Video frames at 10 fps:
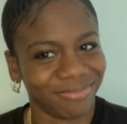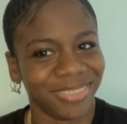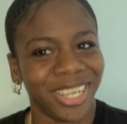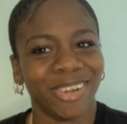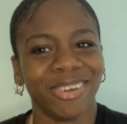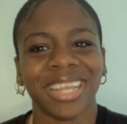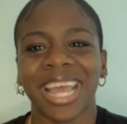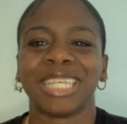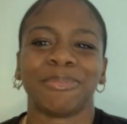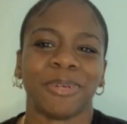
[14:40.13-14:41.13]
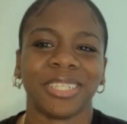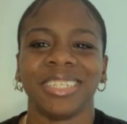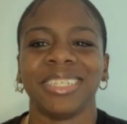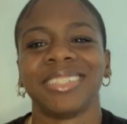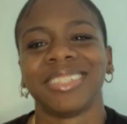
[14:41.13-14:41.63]
you know, the
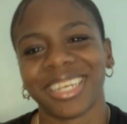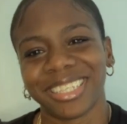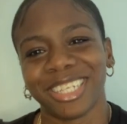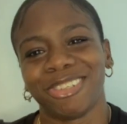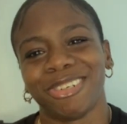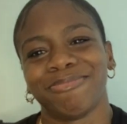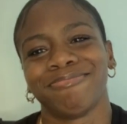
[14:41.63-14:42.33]
expertise, mm-hmm. etc.